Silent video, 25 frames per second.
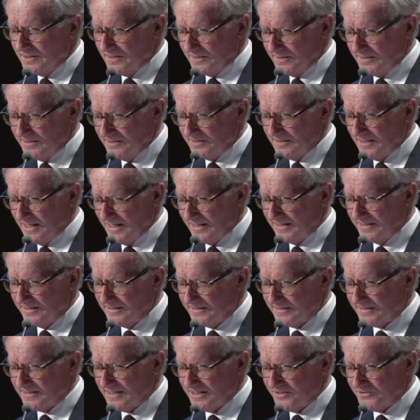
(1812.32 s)
These
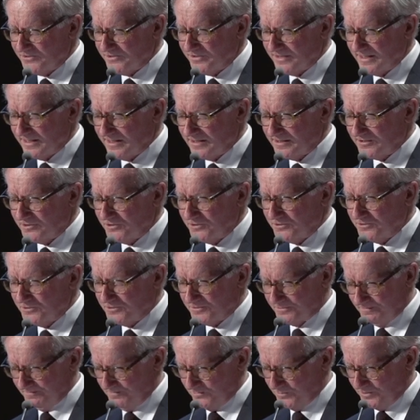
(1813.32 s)
19th century
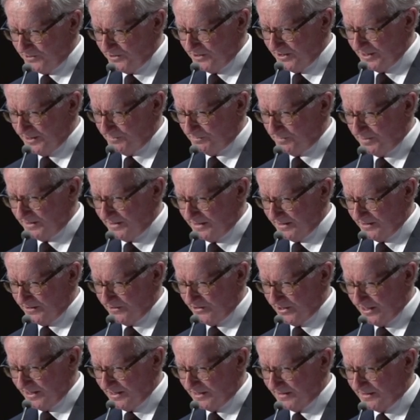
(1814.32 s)
attitudes were deeply
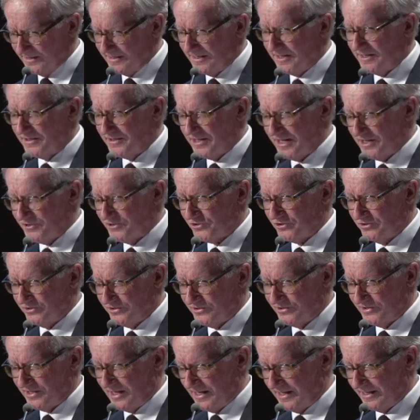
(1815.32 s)
ingrained in our national
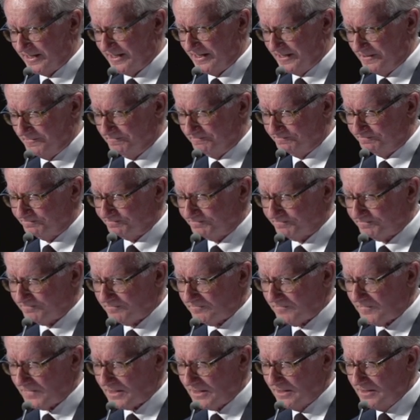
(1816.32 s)
psyche.
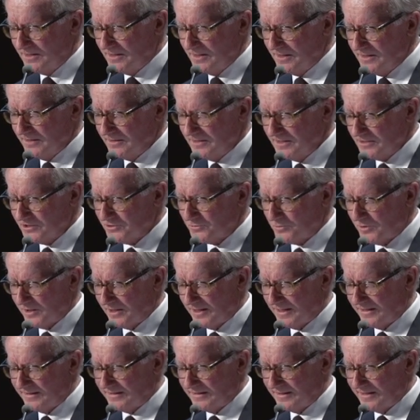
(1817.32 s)
This is what
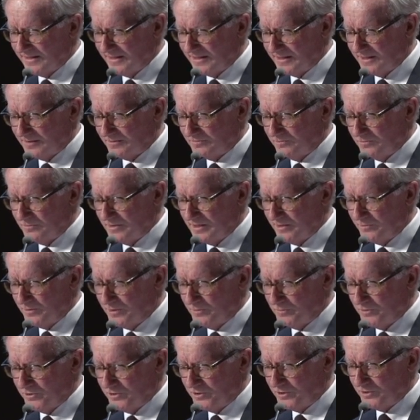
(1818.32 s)
underlay where we
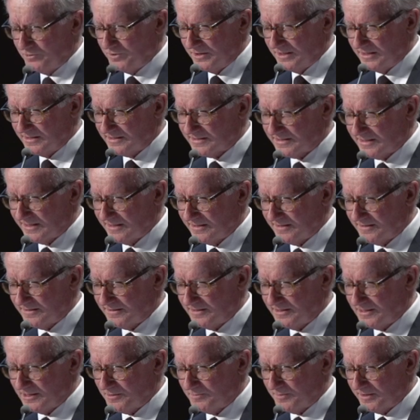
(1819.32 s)
were when I started to
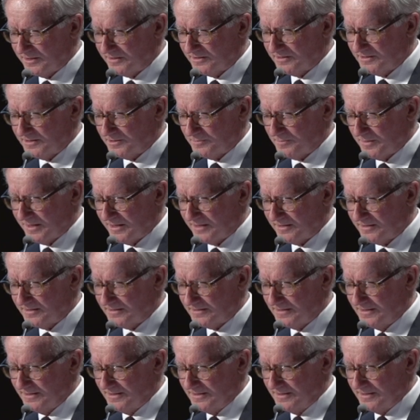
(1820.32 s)
think about these
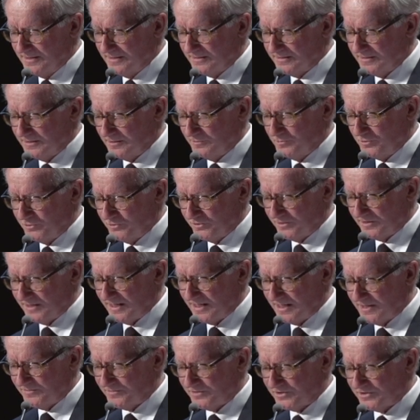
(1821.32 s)
matters a little more than
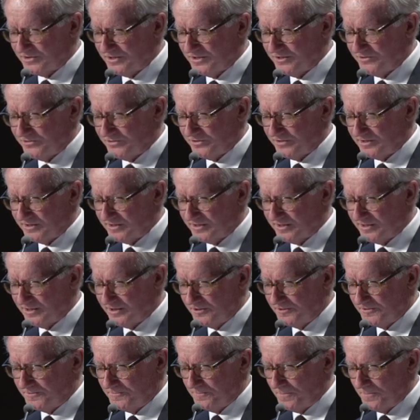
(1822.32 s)
half a century ago.